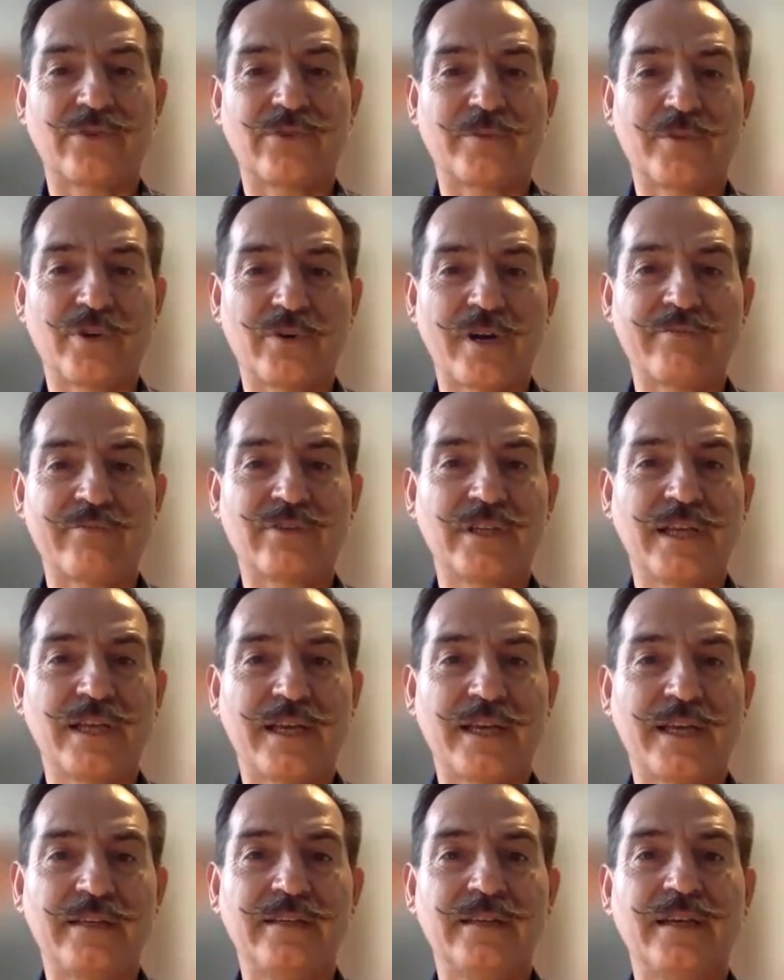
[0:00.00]
from your
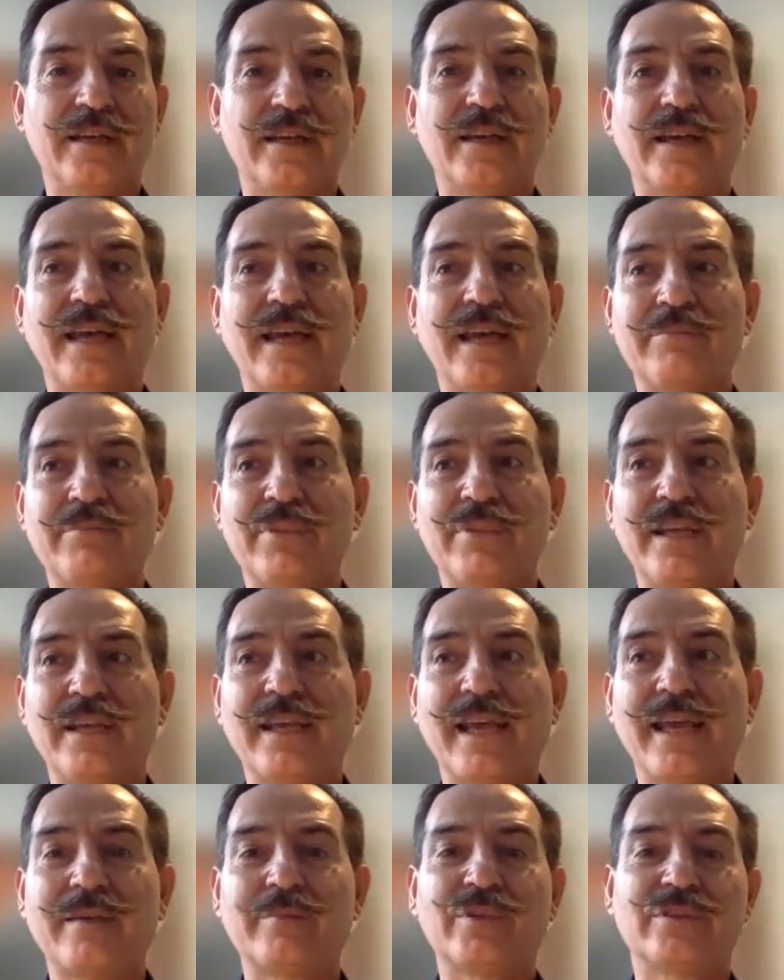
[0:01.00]
everyday and
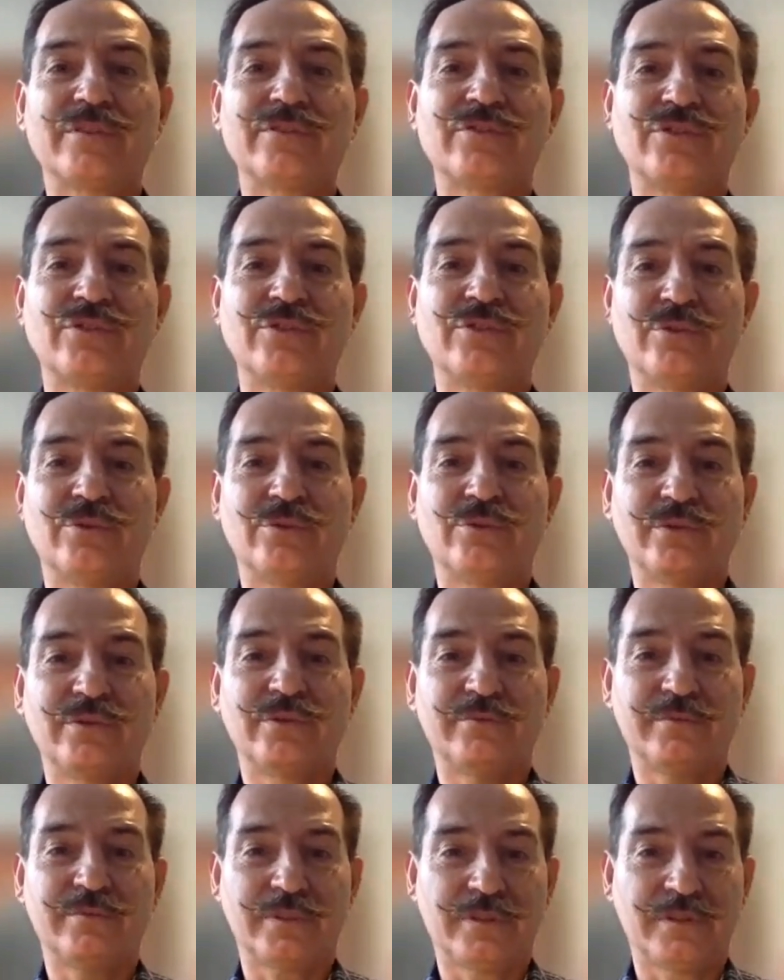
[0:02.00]
being able to
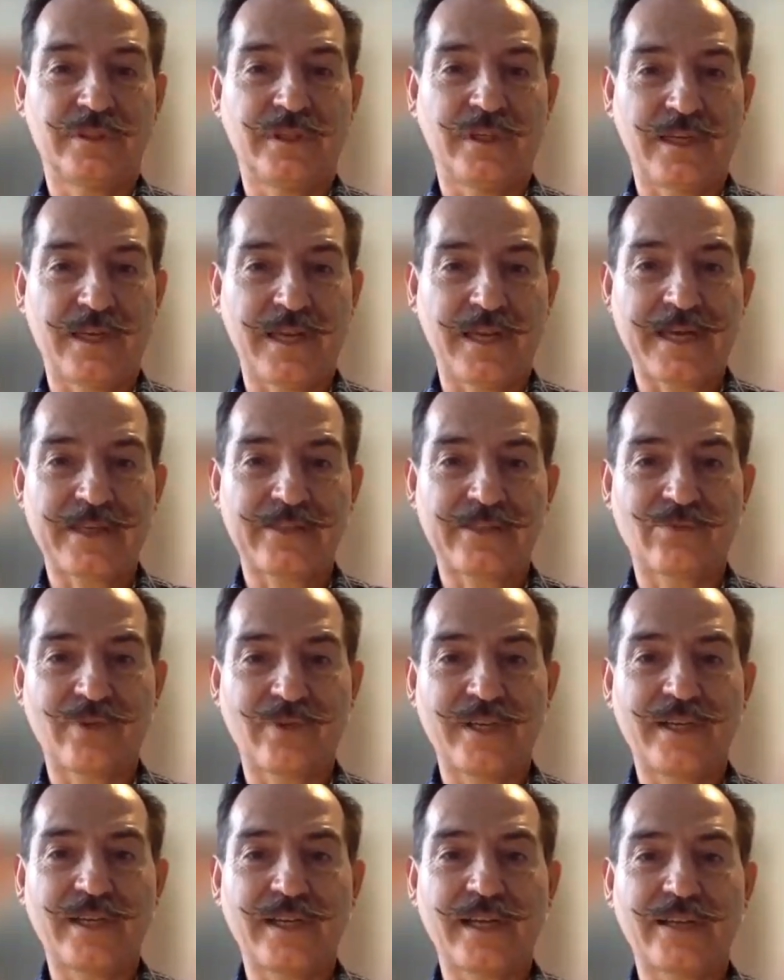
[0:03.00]

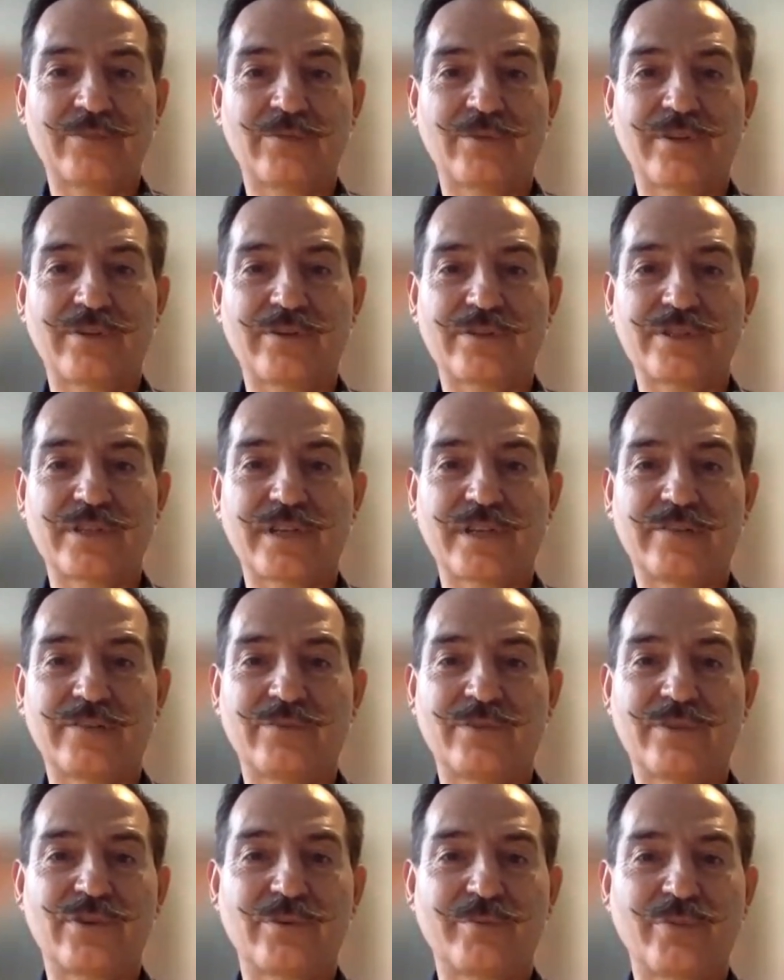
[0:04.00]
reconnect with
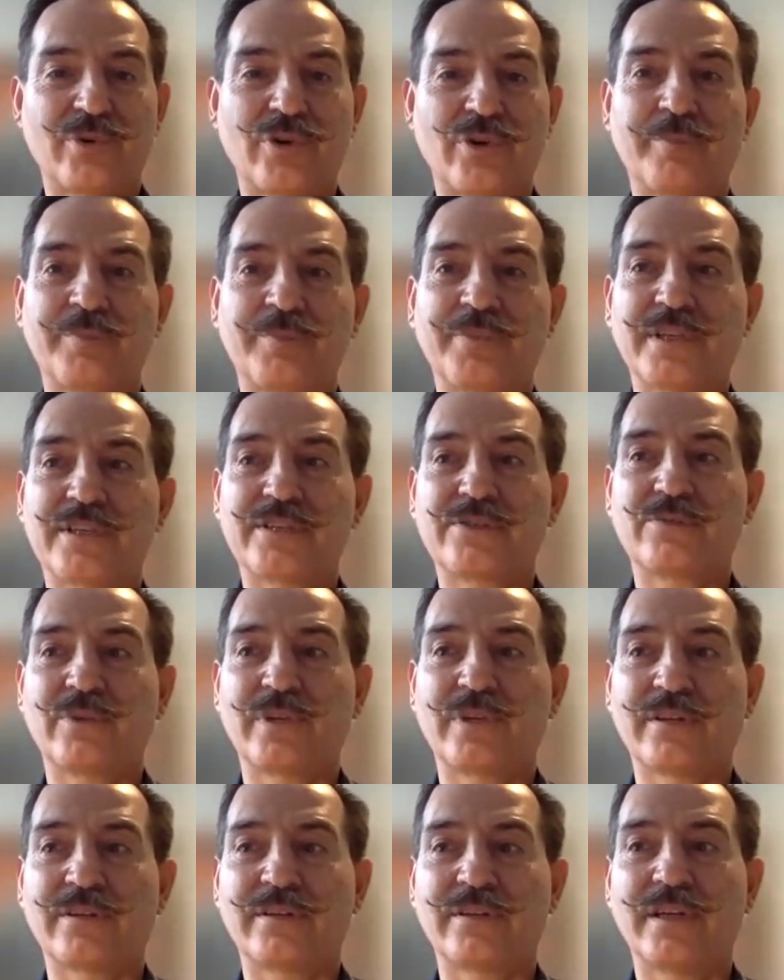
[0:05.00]
yourself, with your purpose,
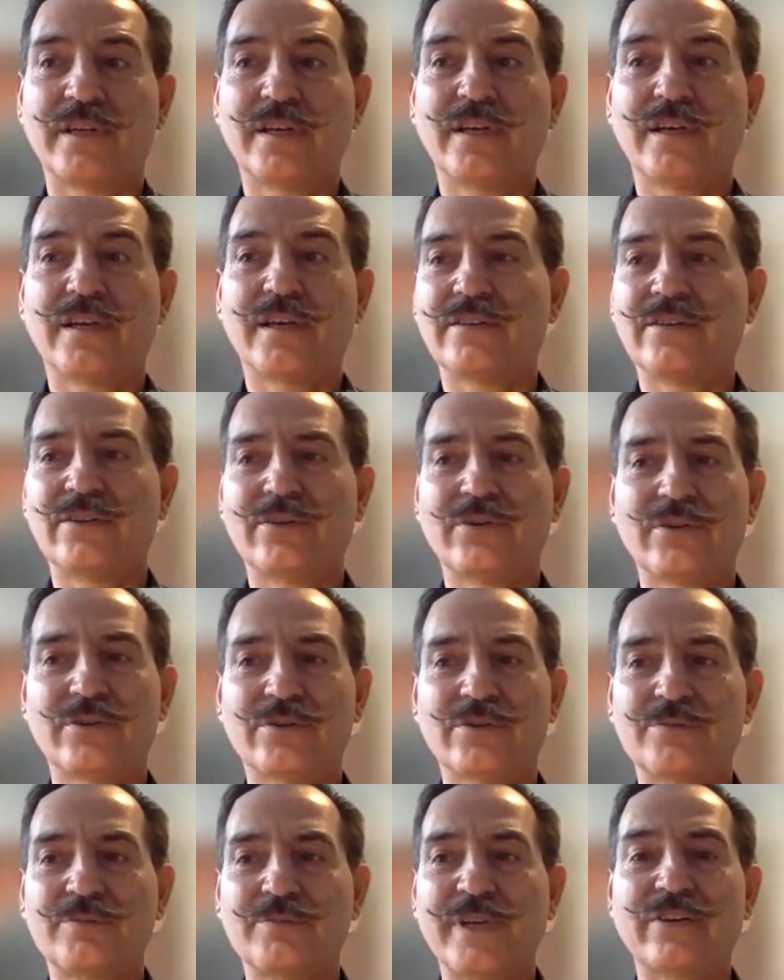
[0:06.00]
with,
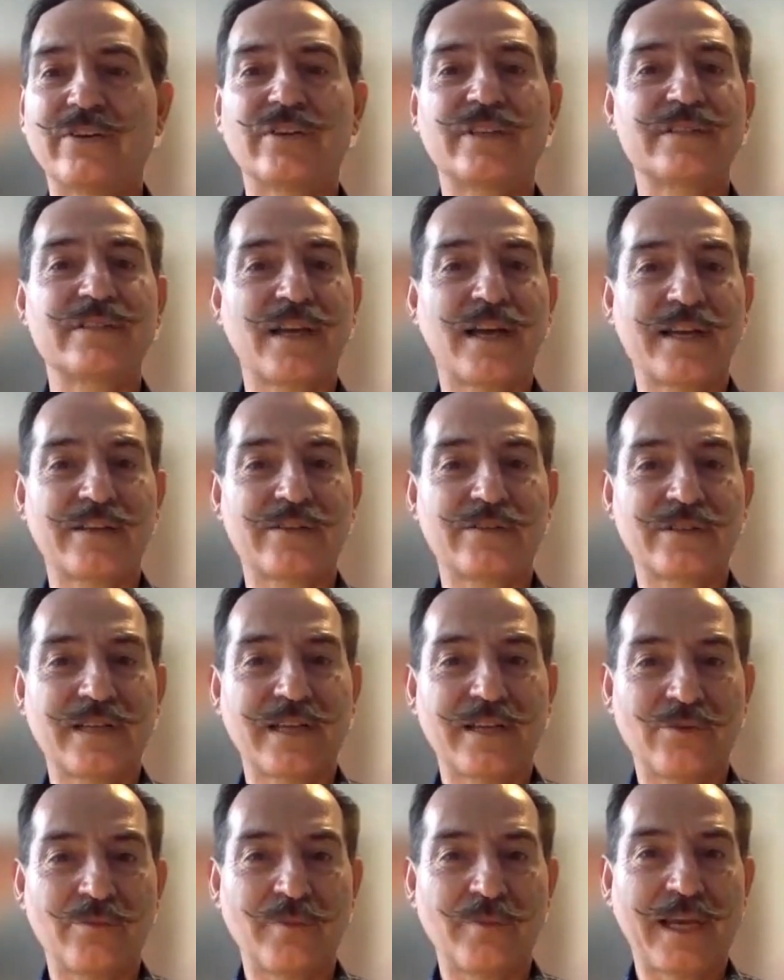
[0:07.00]
those bigger desires
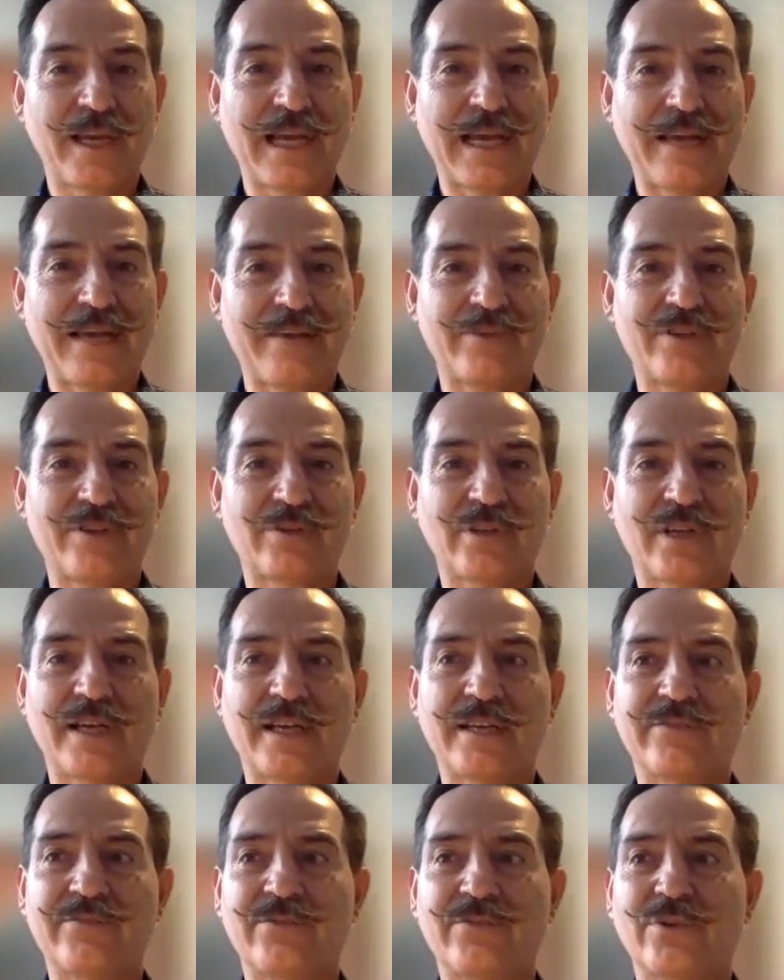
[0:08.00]
that you may have in your
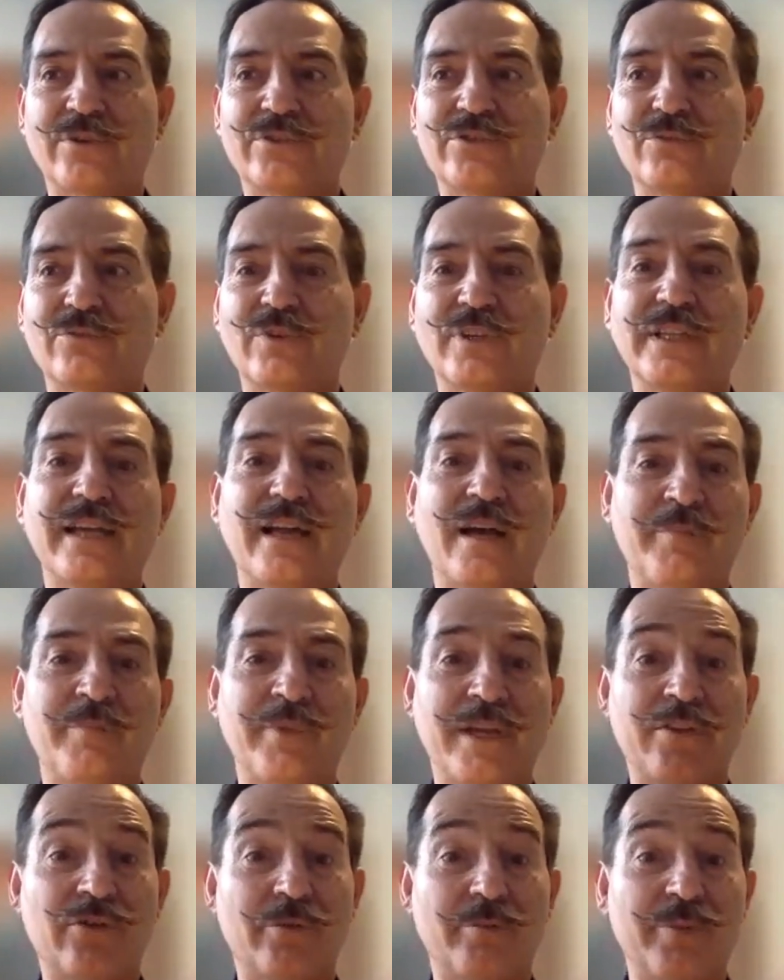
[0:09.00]
life, or to really
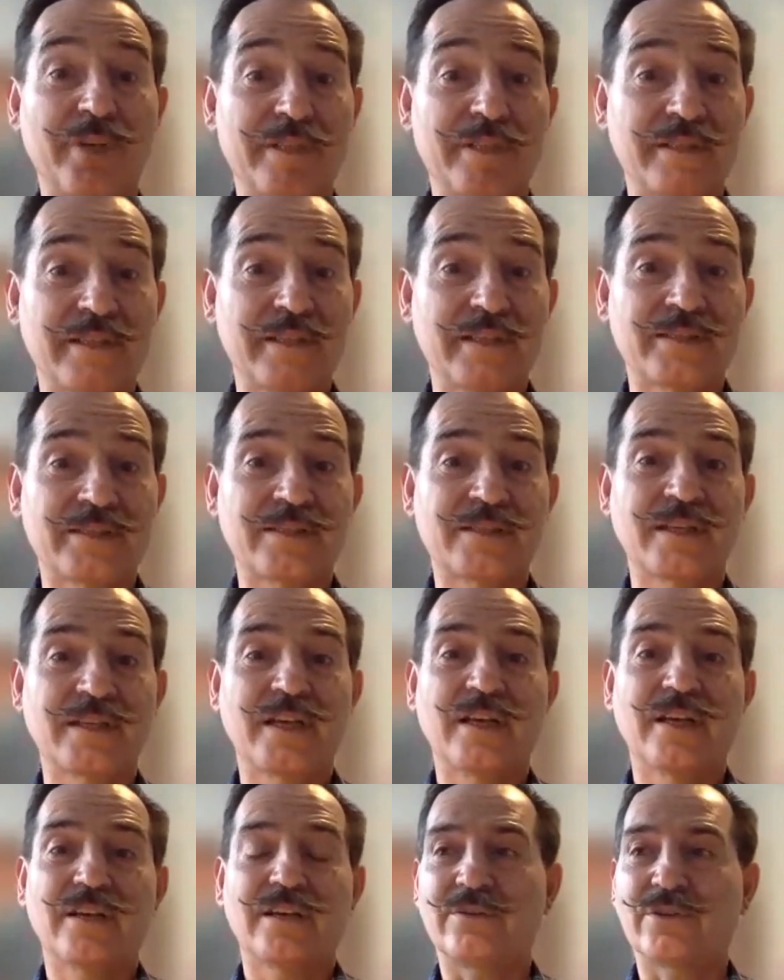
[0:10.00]
upend your business
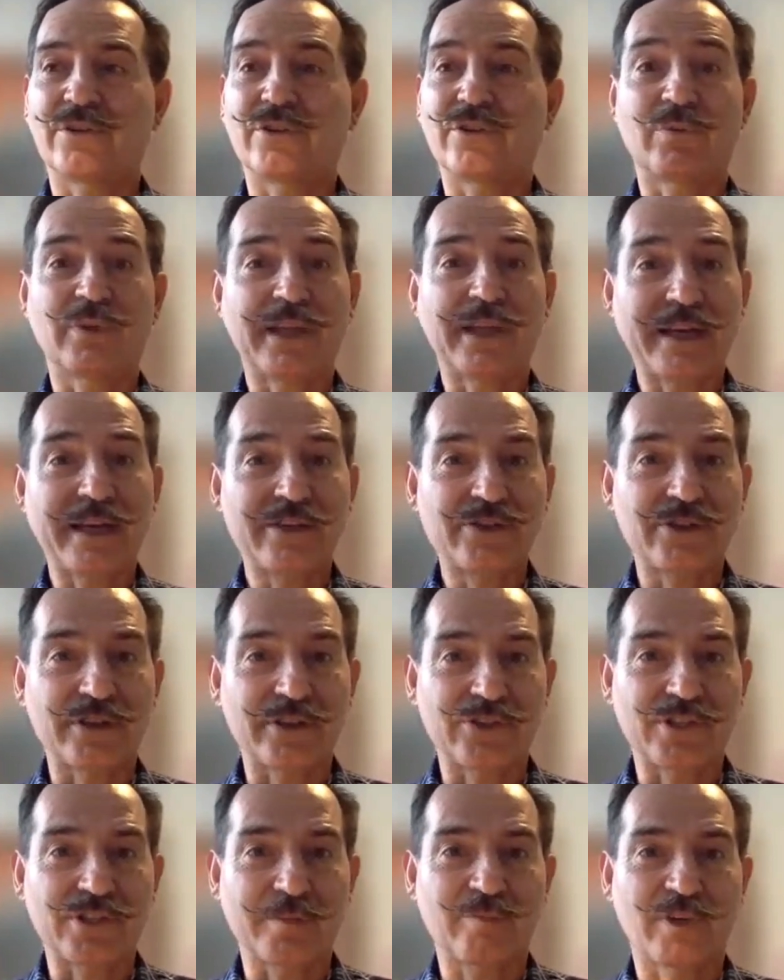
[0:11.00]
or your
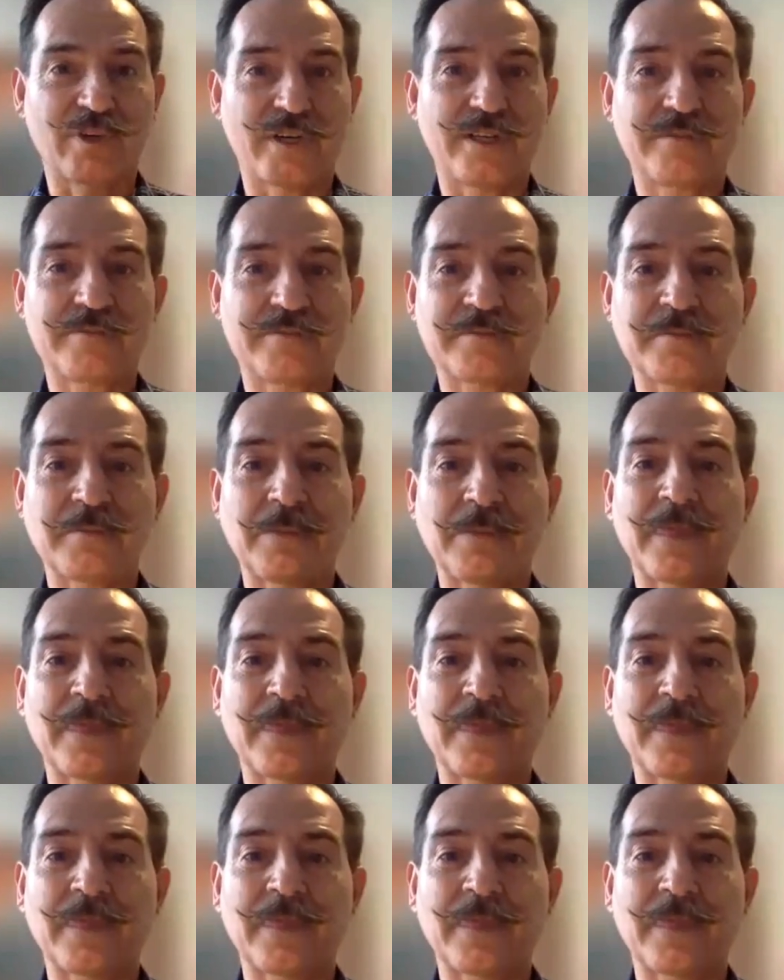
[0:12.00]
relationship, right?